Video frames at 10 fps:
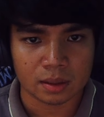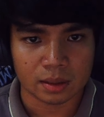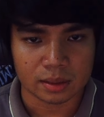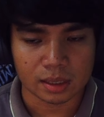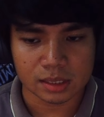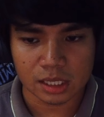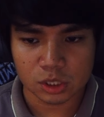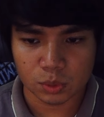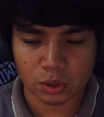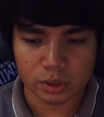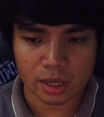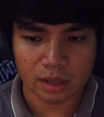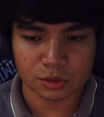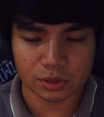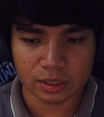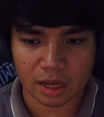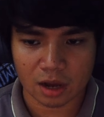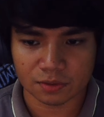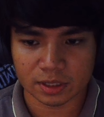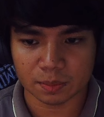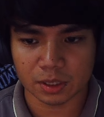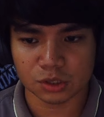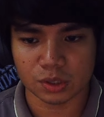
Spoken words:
And since we do not have an update student